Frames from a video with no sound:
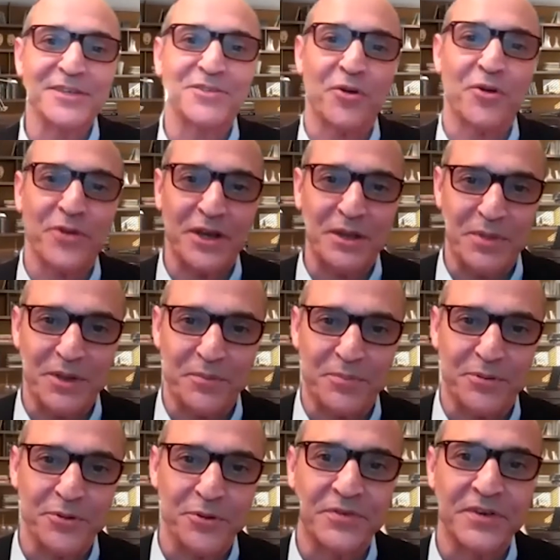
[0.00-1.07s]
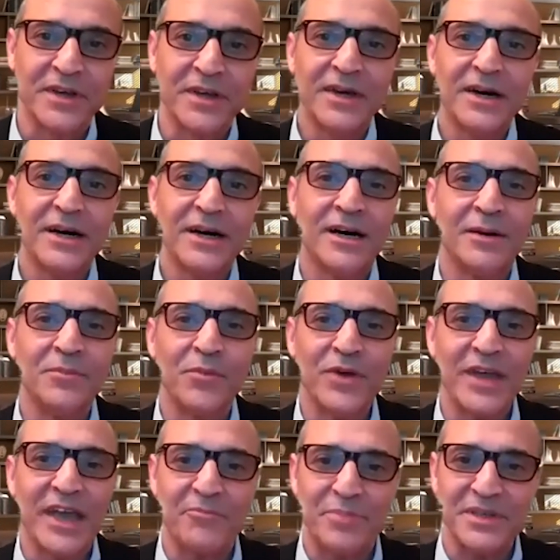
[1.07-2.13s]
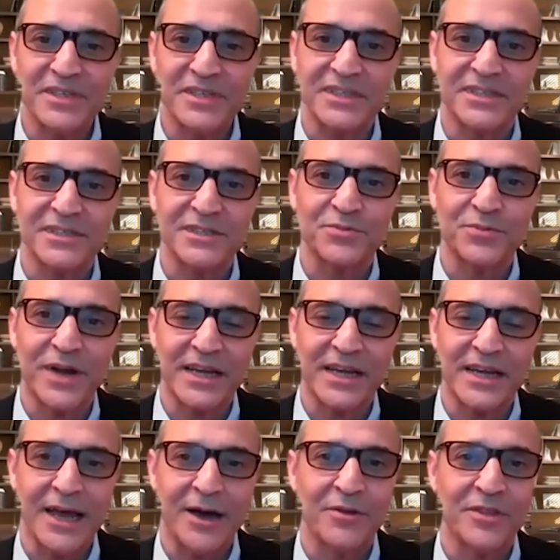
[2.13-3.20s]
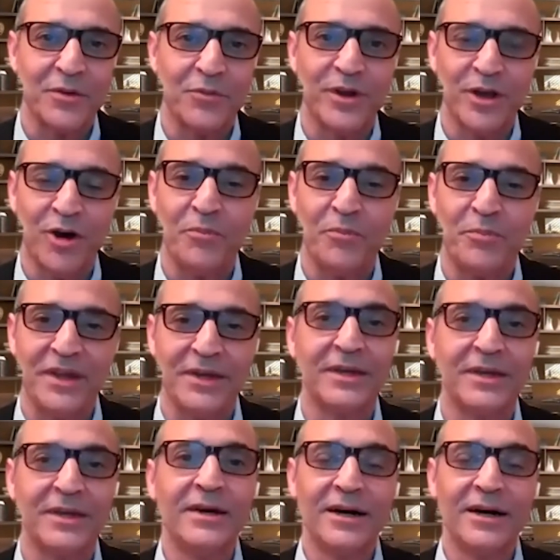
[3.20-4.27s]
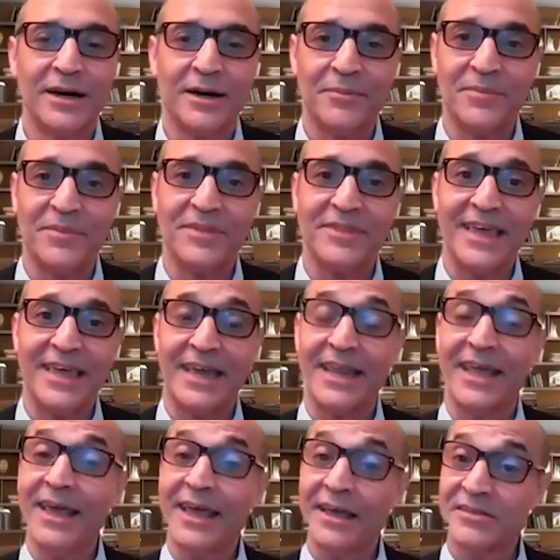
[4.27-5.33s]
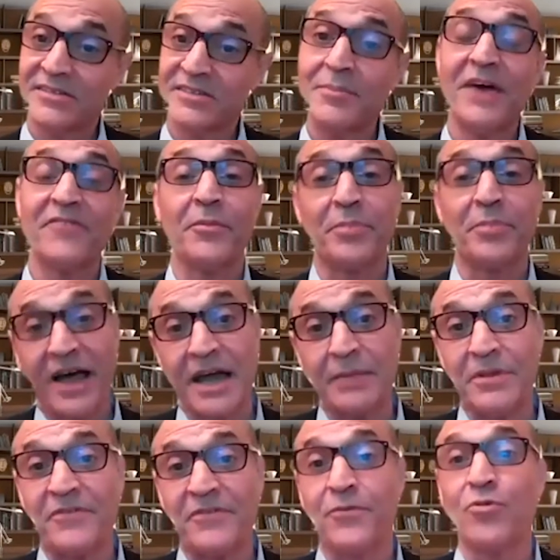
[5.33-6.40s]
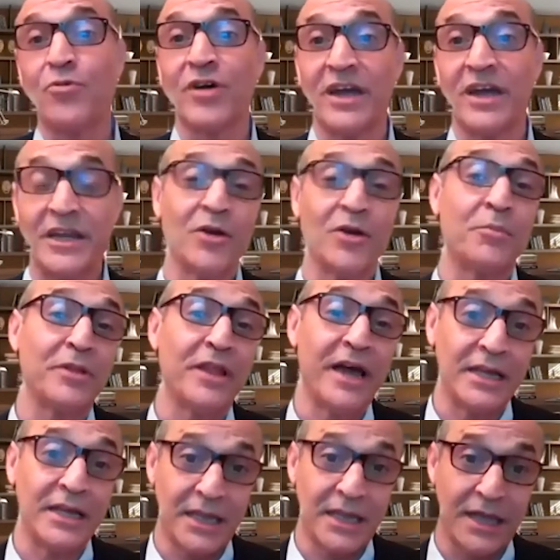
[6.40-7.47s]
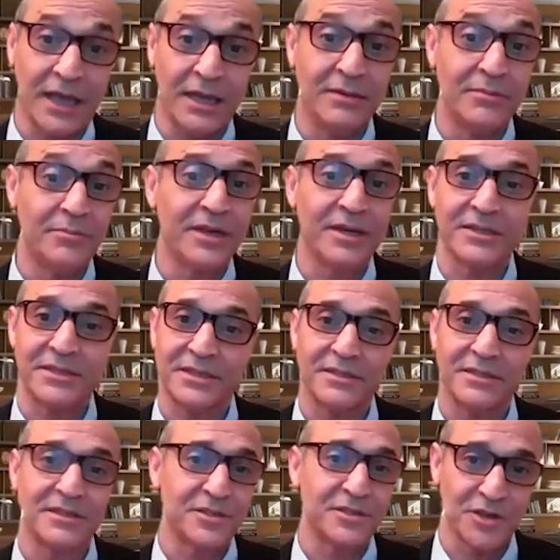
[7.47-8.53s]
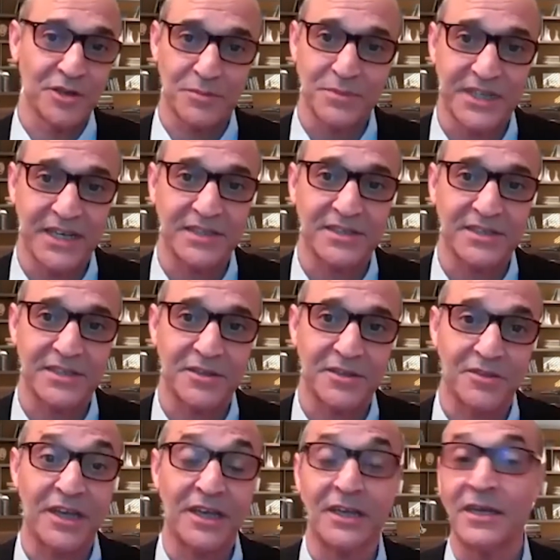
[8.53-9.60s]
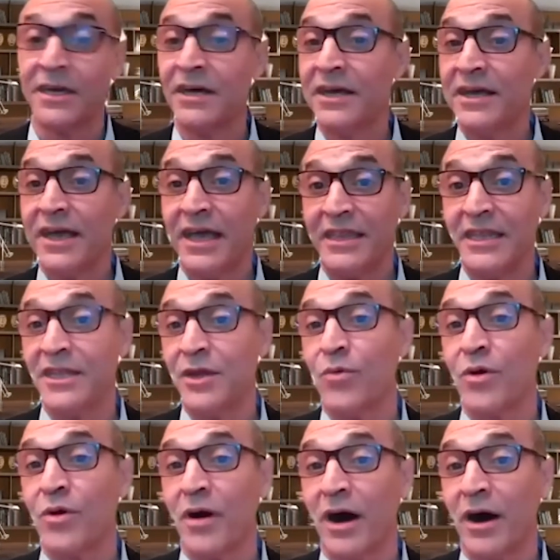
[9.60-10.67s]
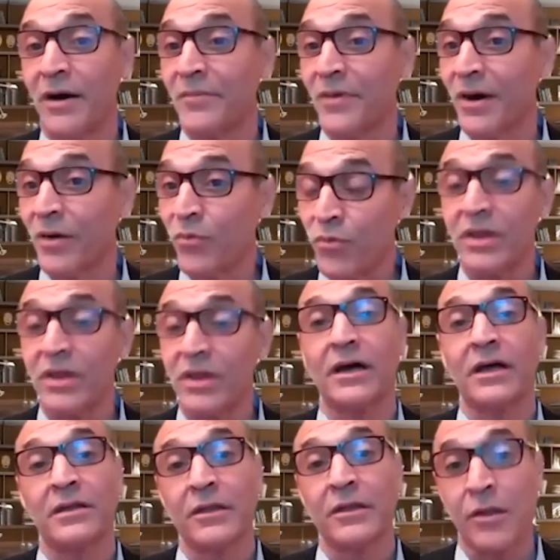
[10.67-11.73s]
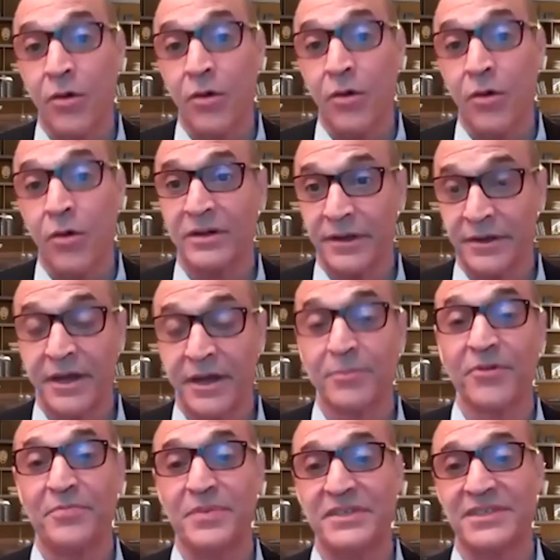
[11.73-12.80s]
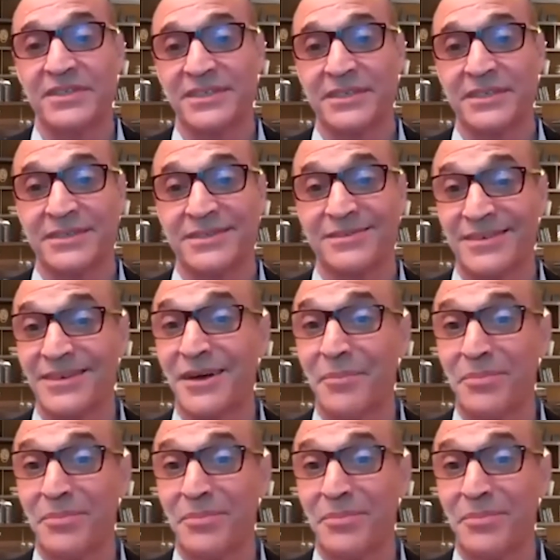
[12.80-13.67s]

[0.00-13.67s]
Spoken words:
that has already been approved. We have businesses right now that we're helping that some have applied before and they're applying again because of the circumstances at the end. And then there were really a number of businesses,